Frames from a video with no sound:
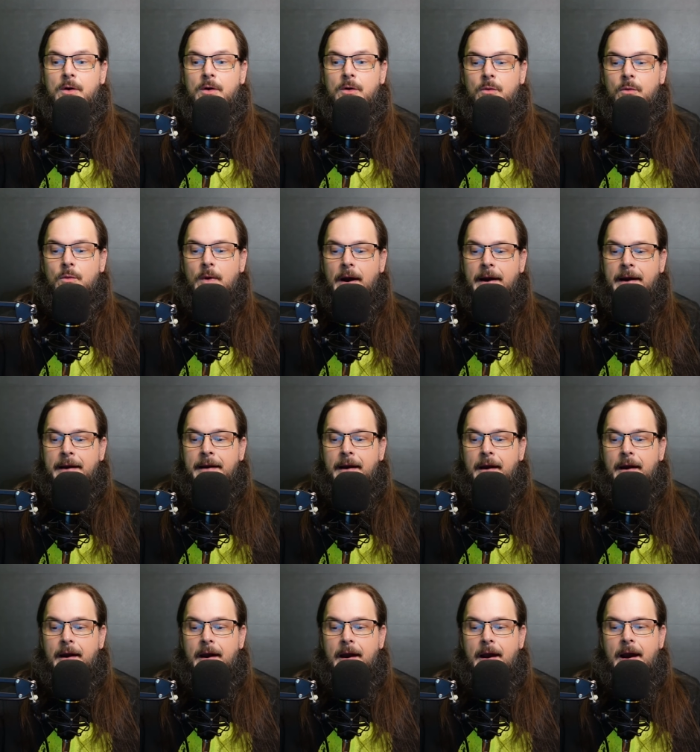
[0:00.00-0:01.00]
Right.
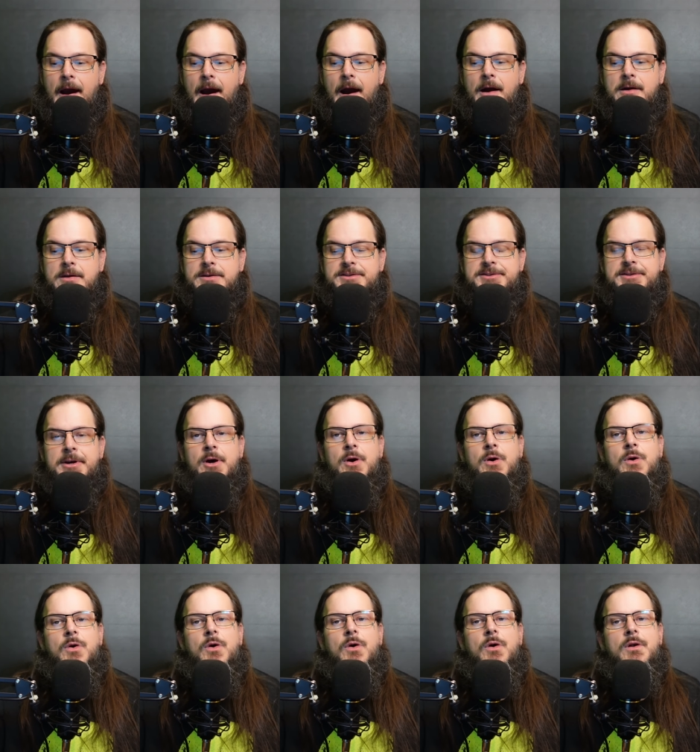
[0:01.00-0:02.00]

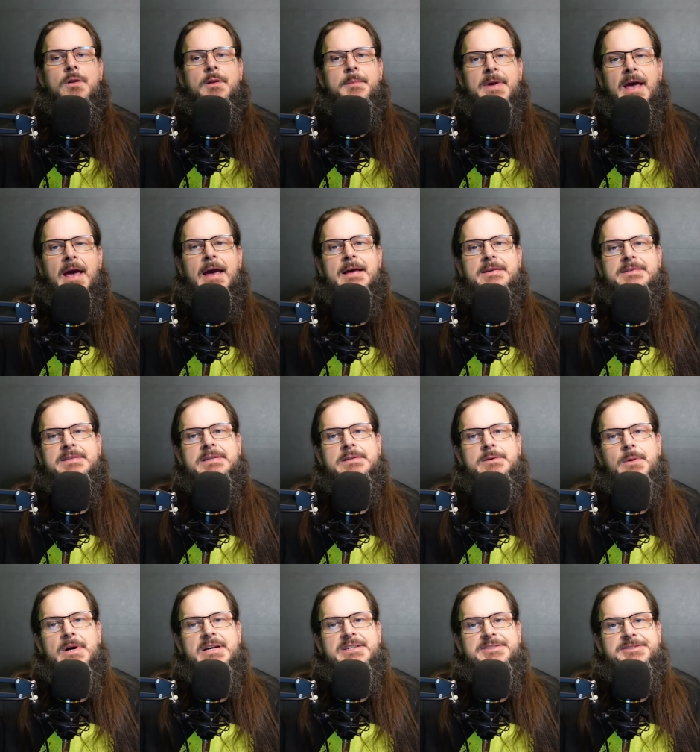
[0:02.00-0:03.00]
So, let me ask a
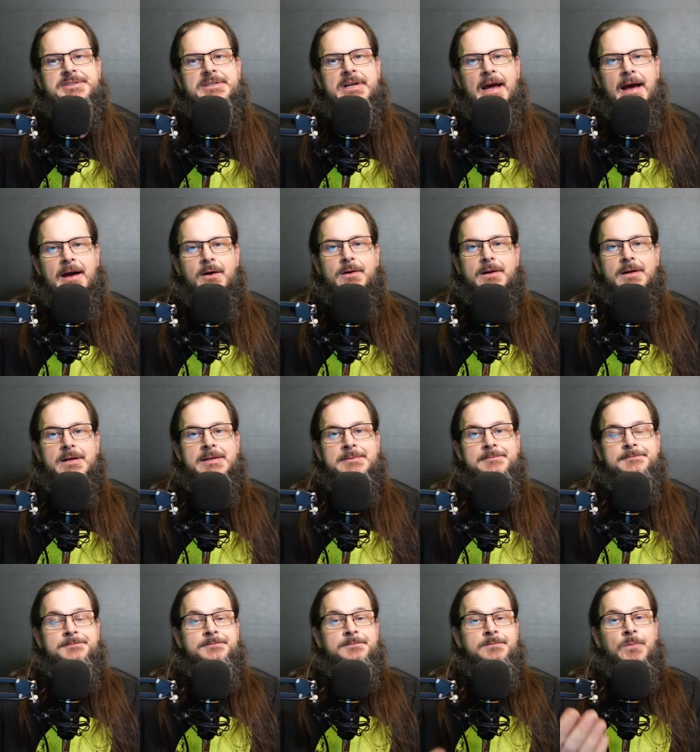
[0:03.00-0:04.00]
question. How
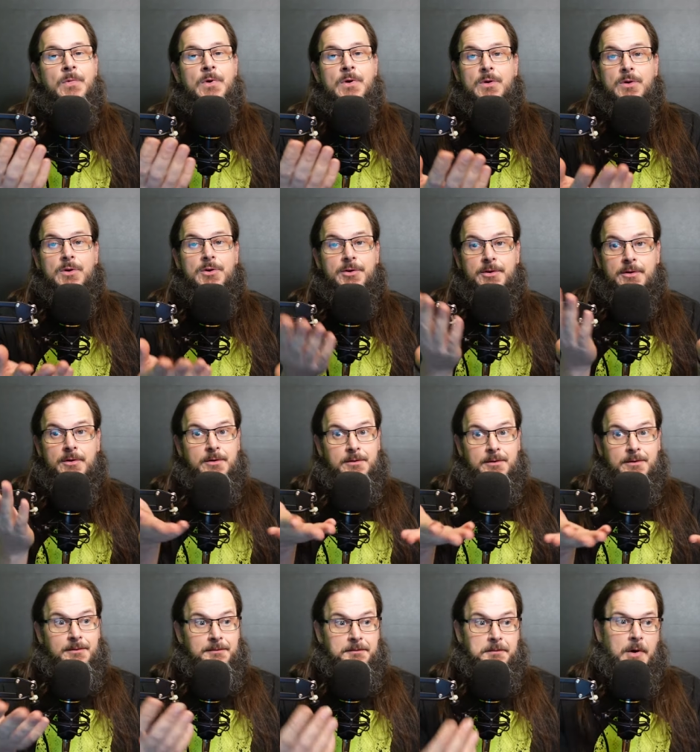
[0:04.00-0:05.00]
come
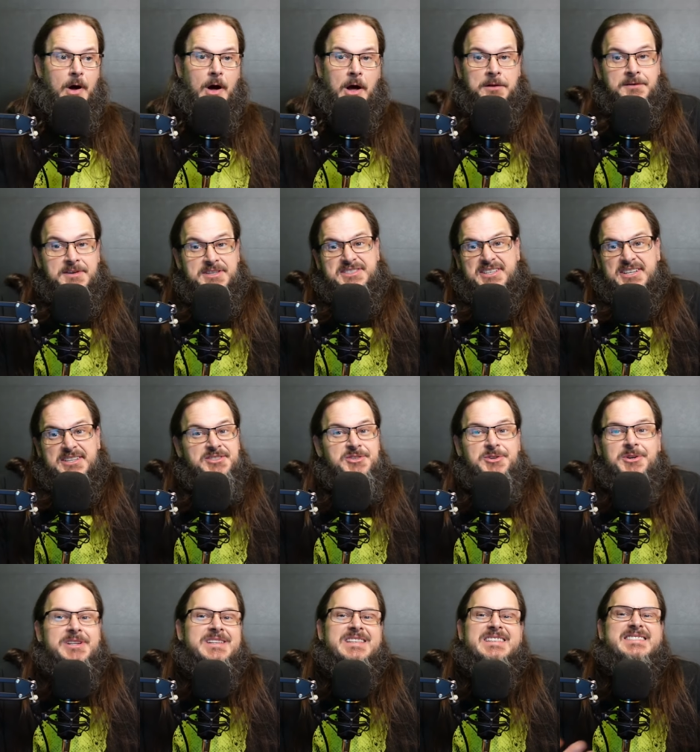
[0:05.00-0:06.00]
all of a sudden you
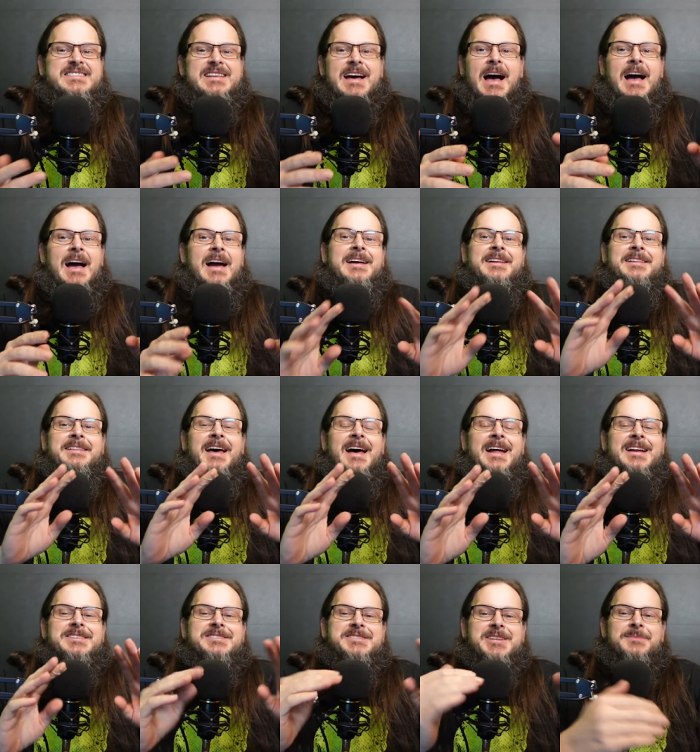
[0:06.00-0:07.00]
can decide
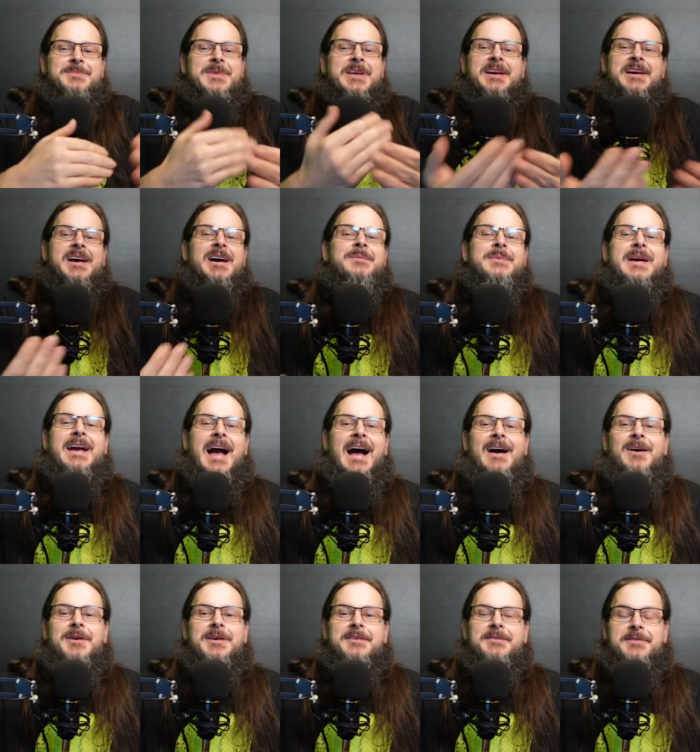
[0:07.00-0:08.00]
that something coming
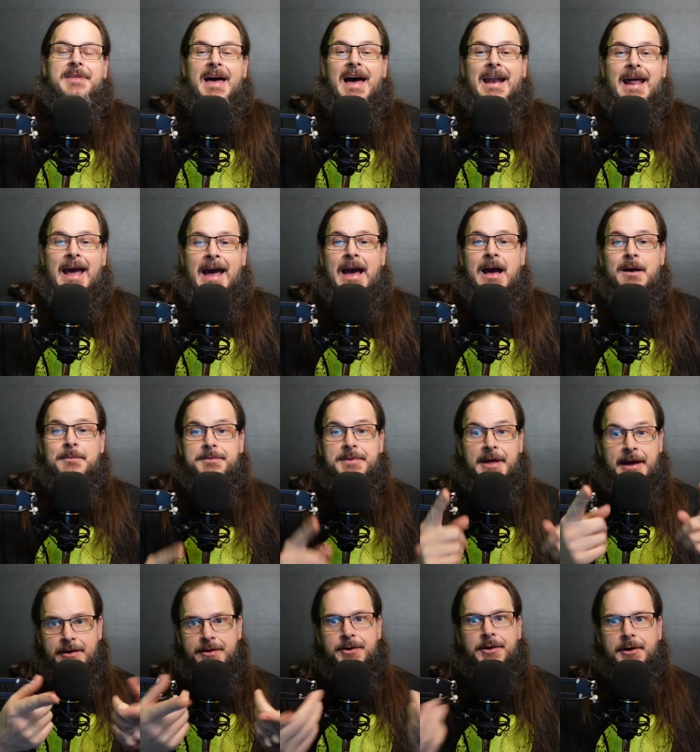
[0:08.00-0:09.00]
out of that app
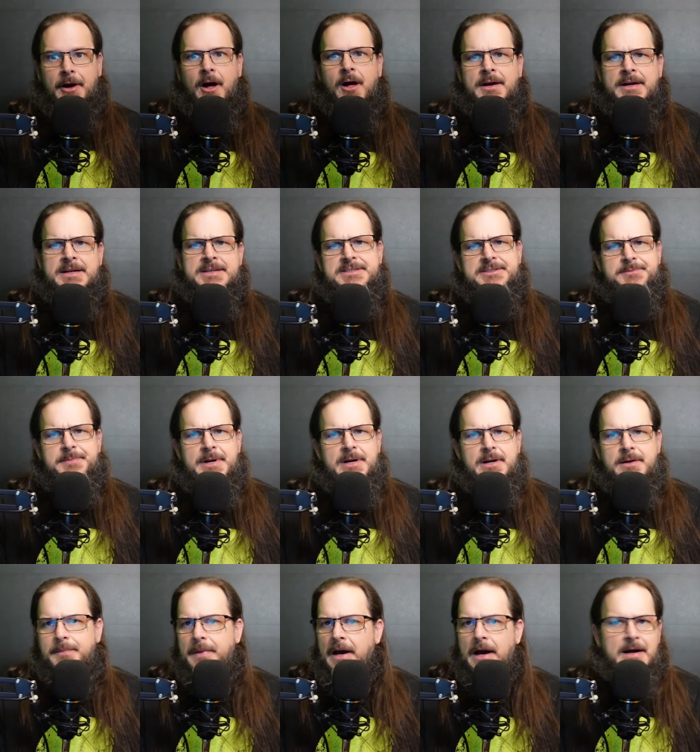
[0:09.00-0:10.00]
that you're calling a
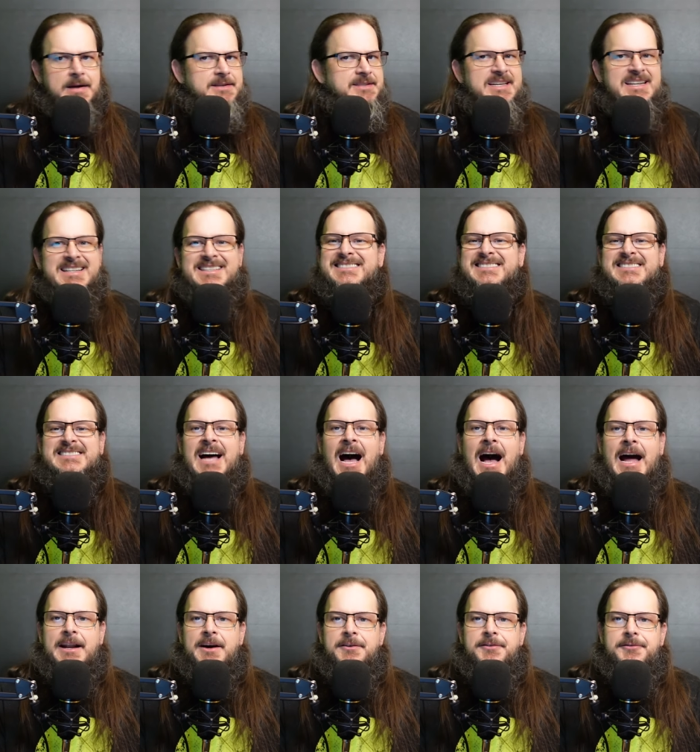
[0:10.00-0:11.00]
spirit box, it is not
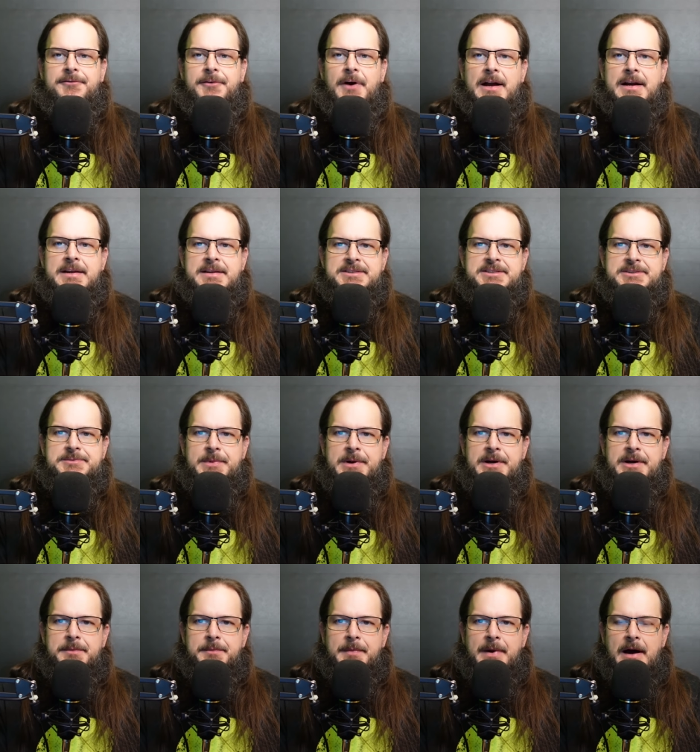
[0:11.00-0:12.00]
a fucking
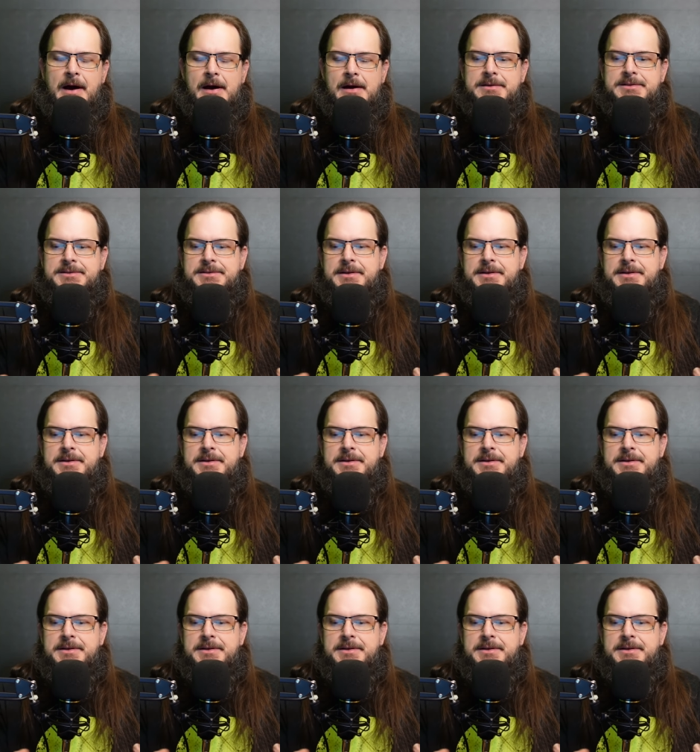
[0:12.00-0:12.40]
spirit box?